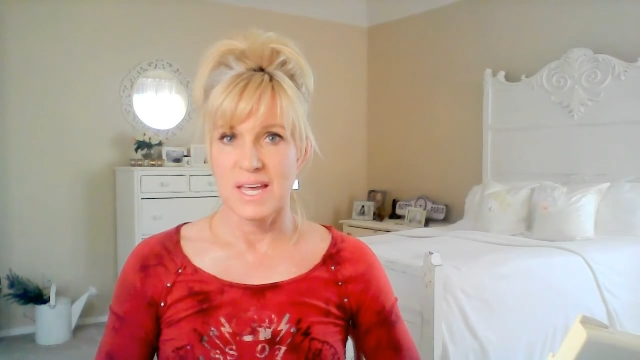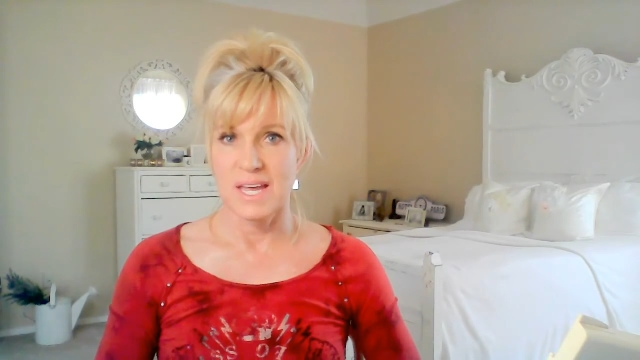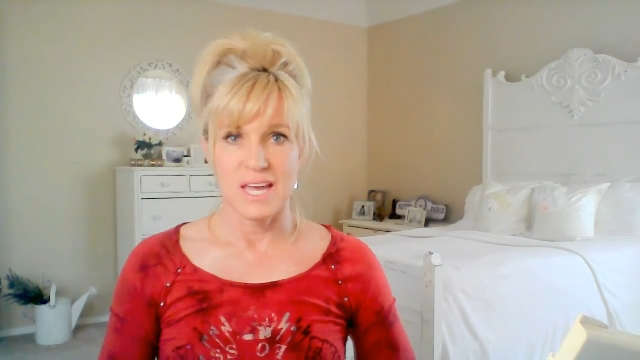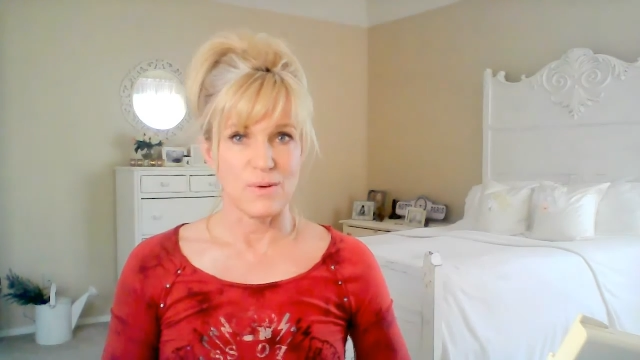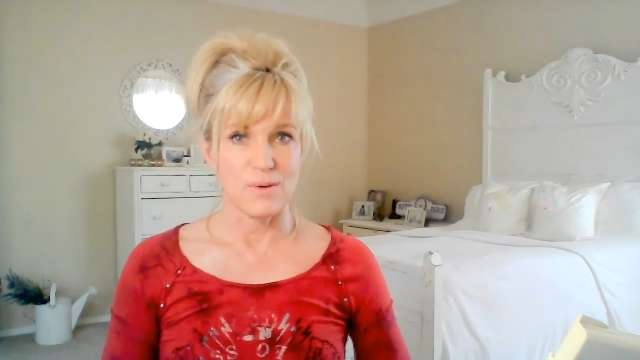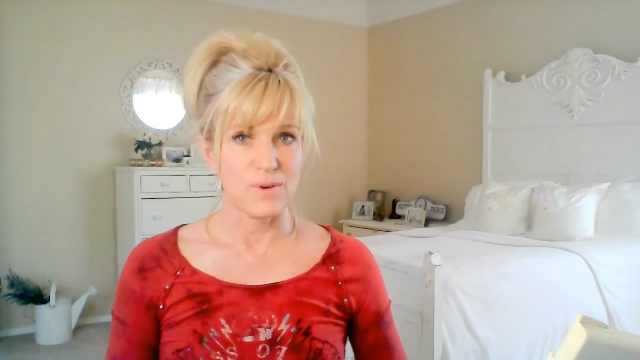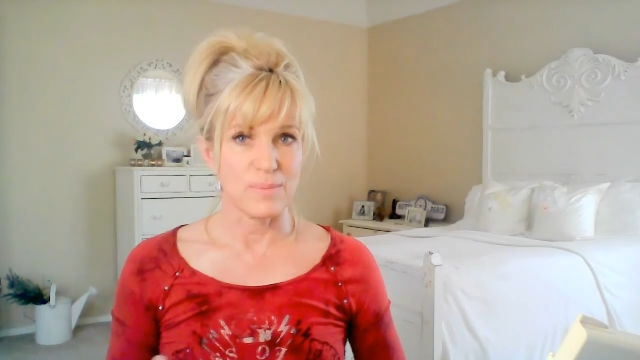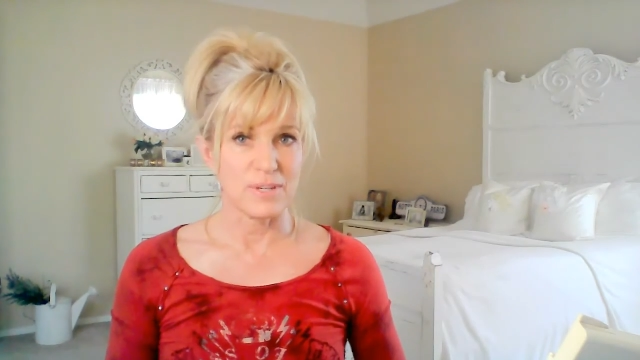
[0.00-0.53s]

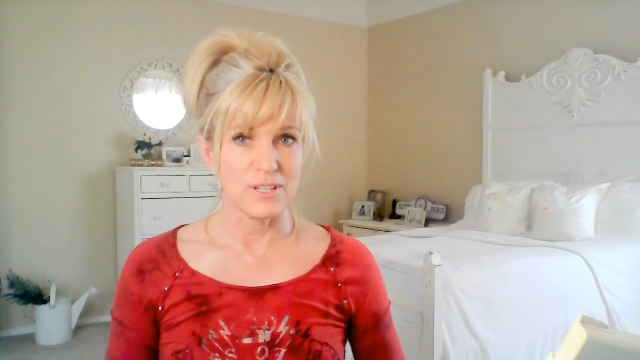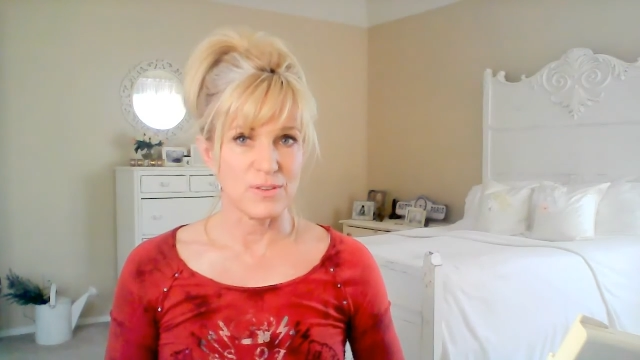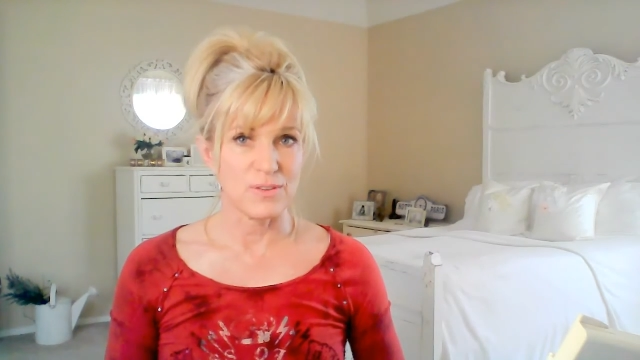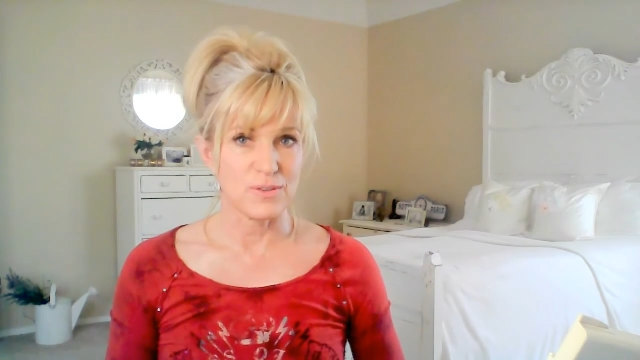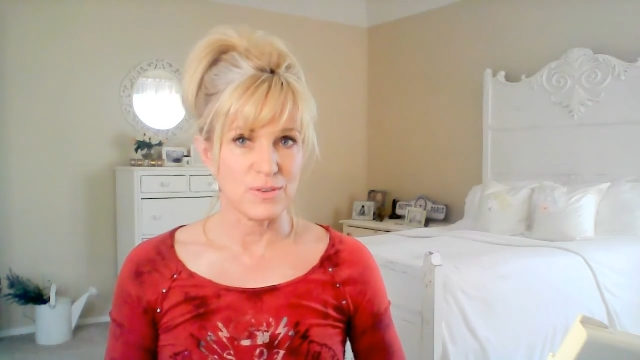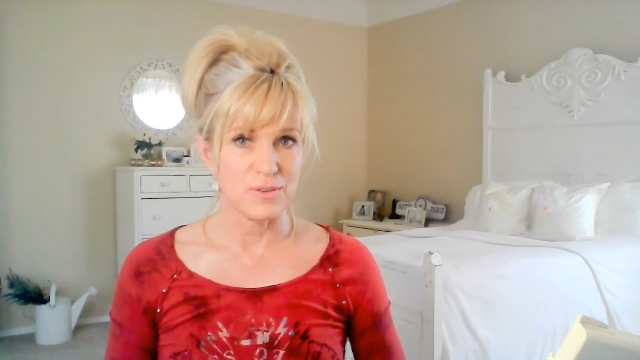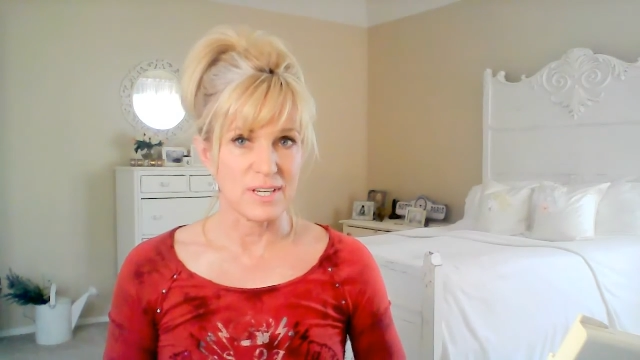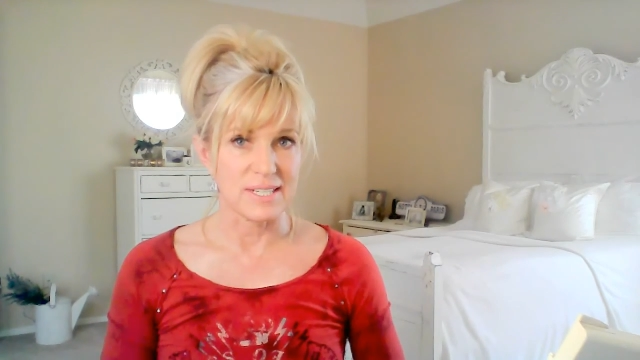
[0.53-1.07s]
rub it
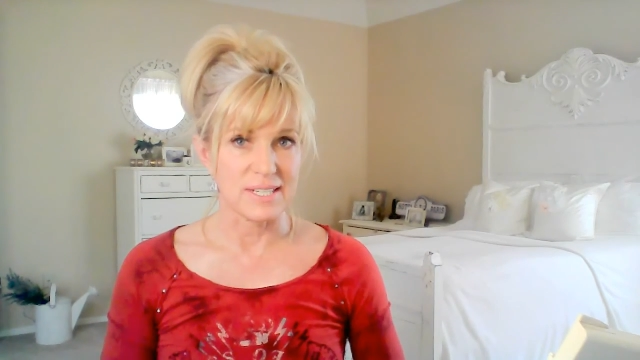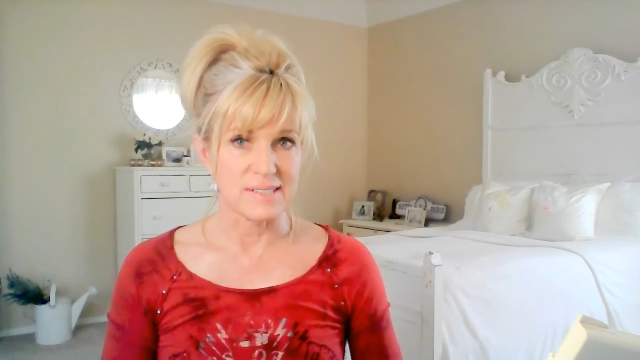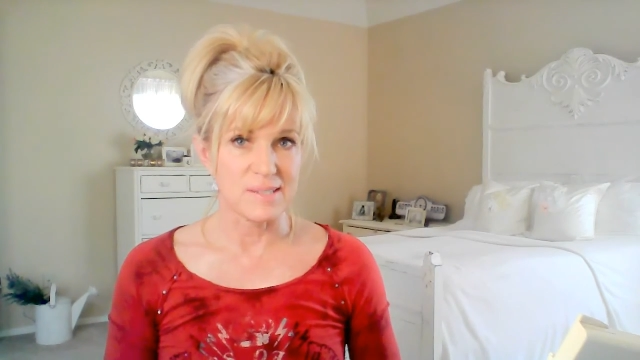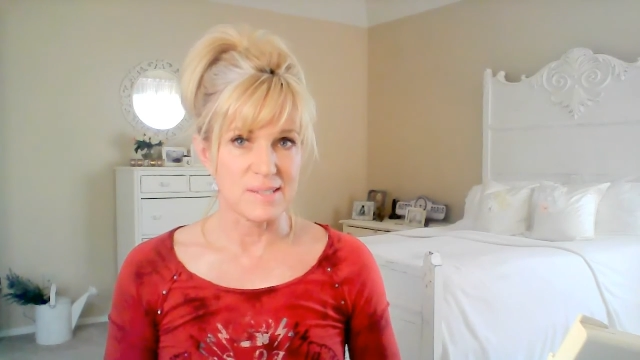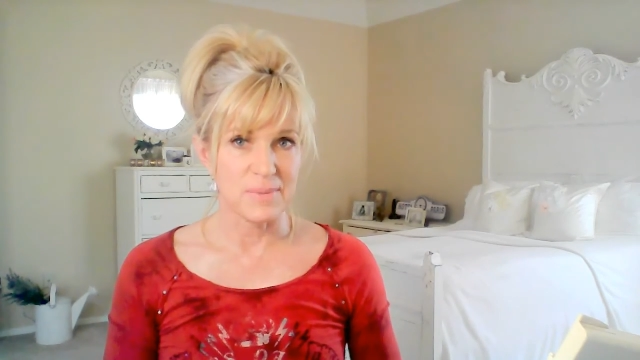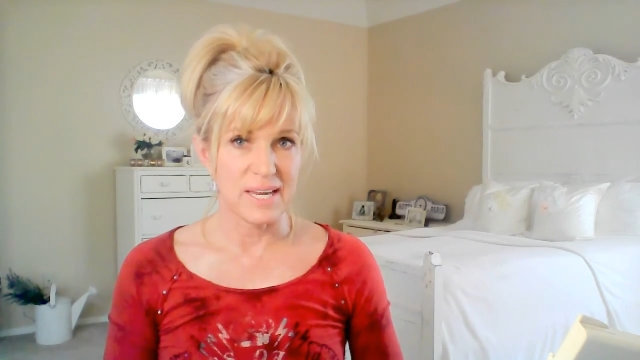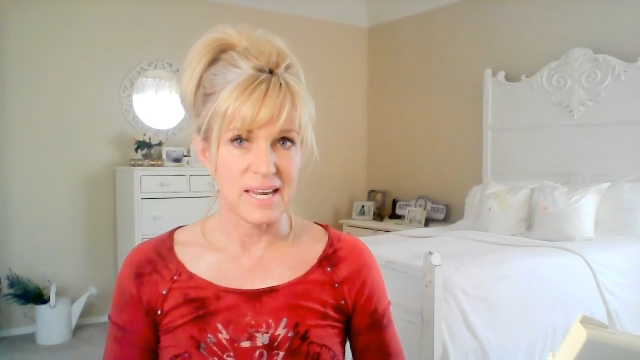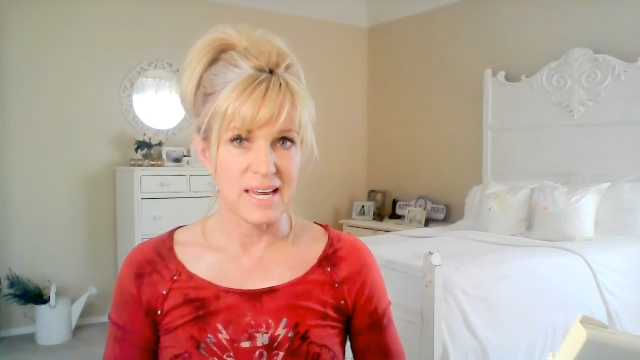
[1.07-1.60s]
through the ends of
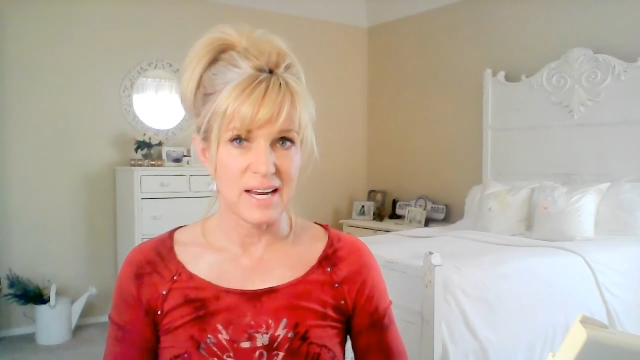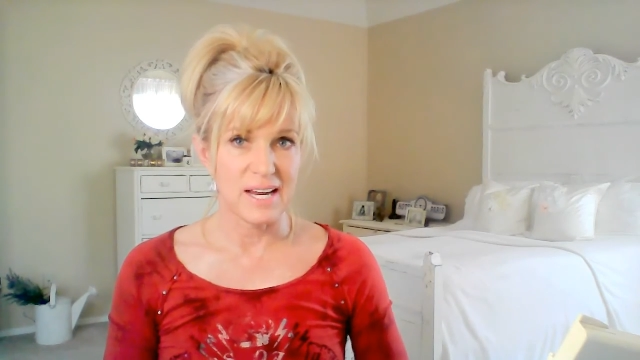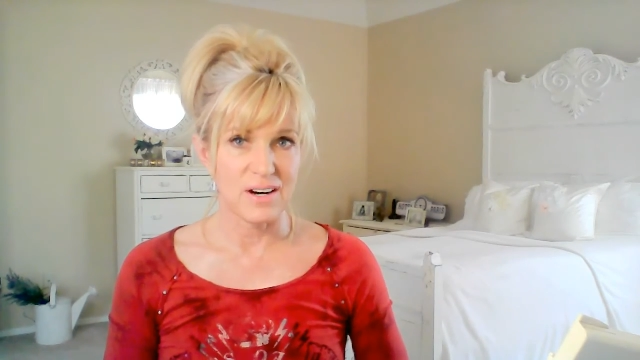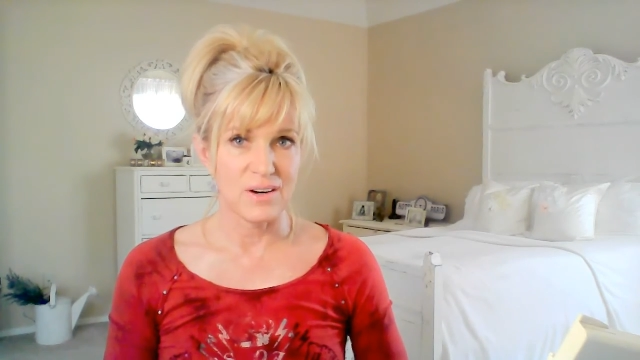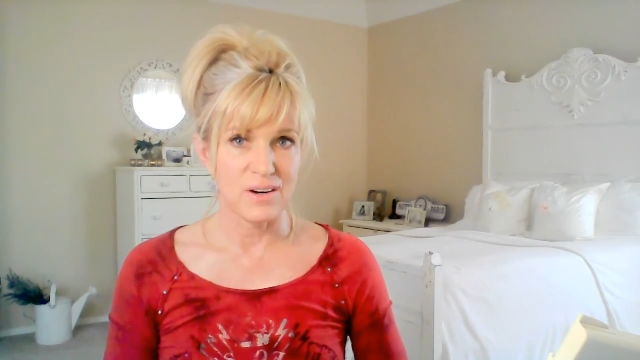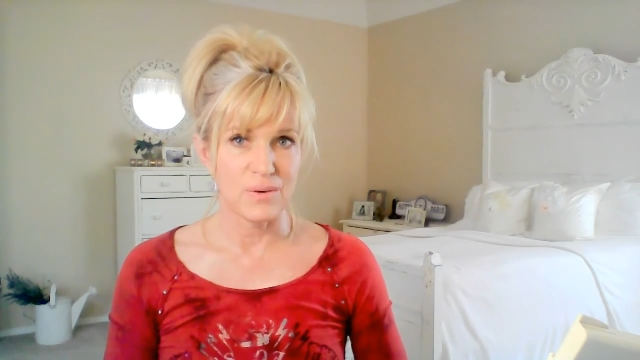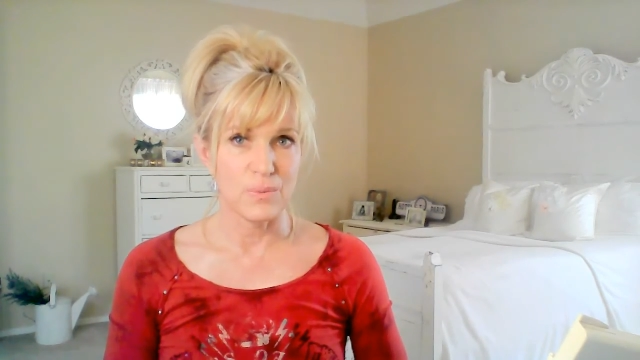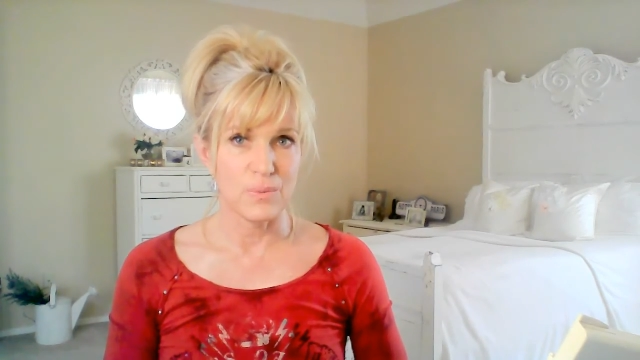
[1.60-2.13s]
my
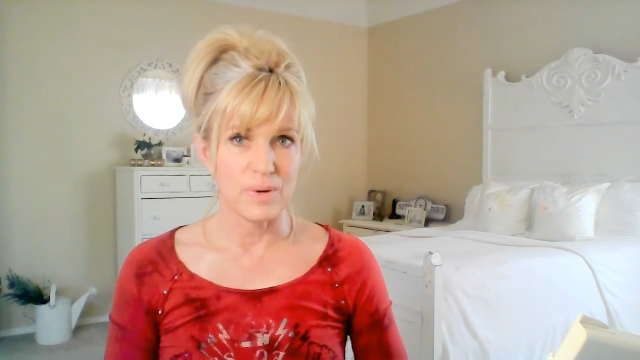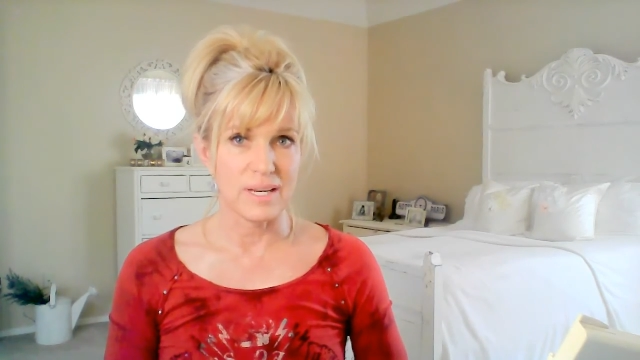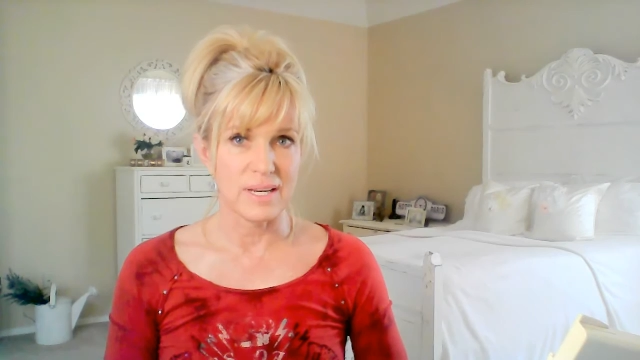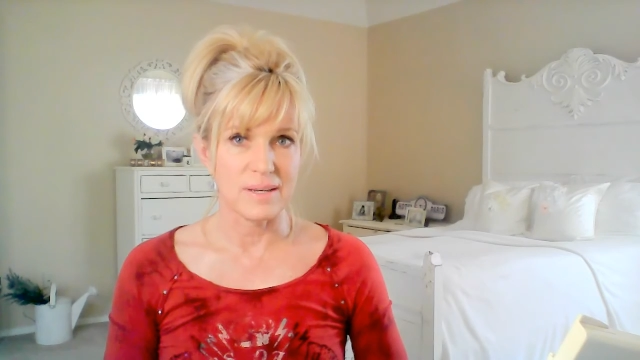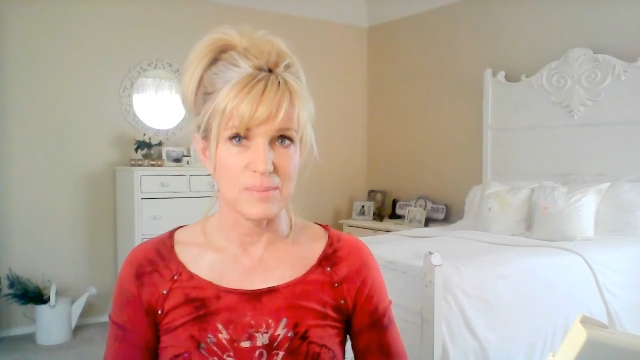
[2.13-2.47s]
hair when